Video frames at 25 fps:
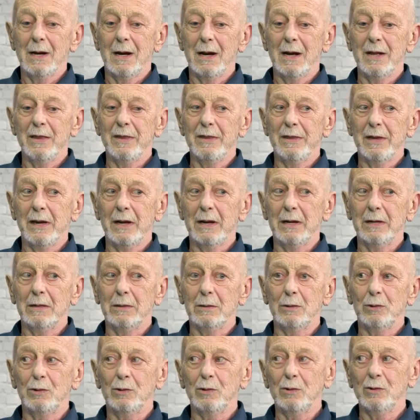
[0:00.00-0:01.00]
And
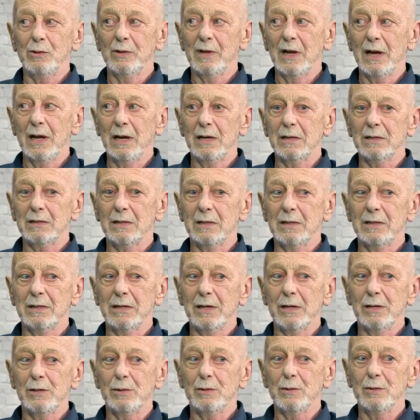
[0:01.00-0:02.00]
then do that, and
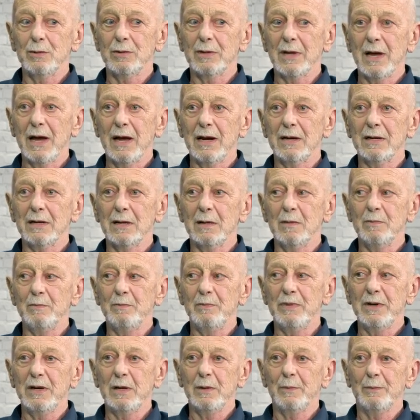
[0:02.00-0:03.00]
then do that. And
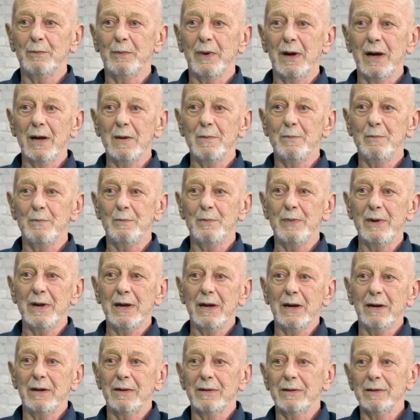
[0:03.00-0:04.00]
bit by
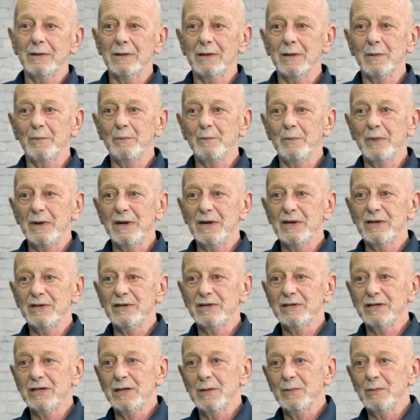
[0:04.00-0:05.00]
bit, the piece
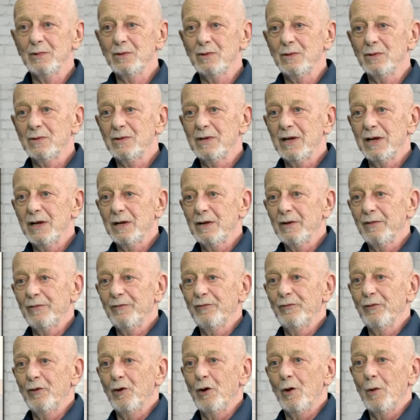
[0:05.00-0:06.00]
seems to take a
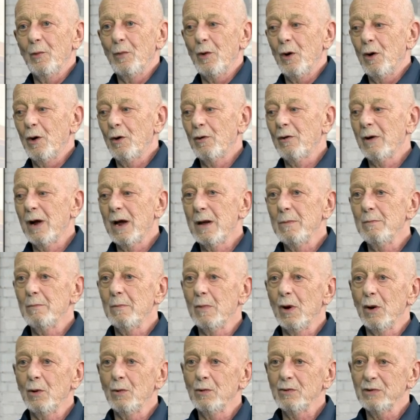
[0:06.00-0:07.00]
form, or I
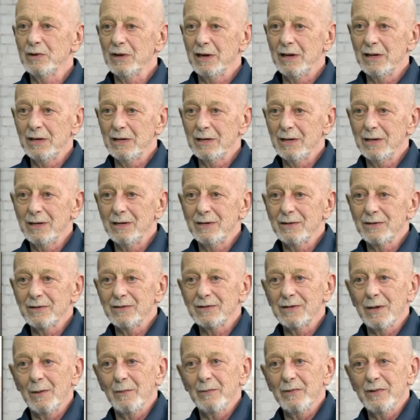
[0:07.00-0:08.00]
mold it into
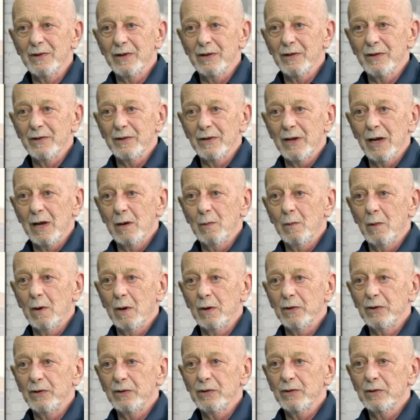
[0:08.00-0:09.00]
something that I
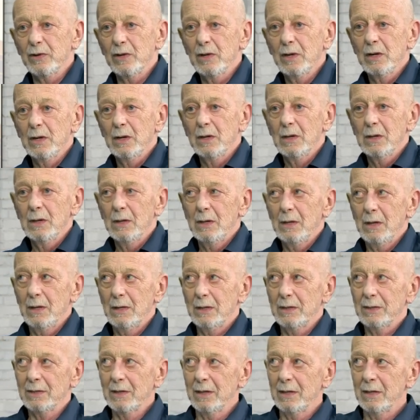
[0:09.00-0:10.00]
want.
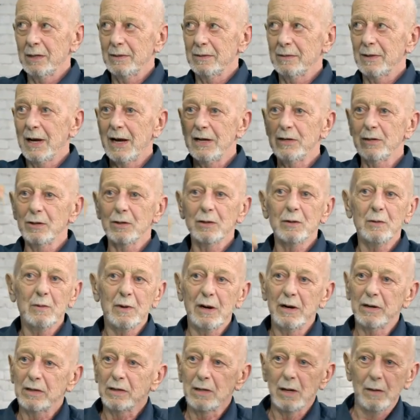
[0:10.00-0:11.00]
It's hard. I don't know
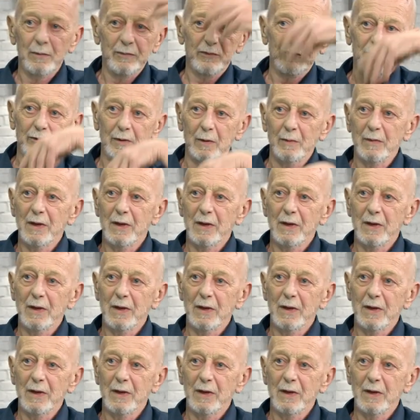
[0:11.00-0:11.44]
where it comes from.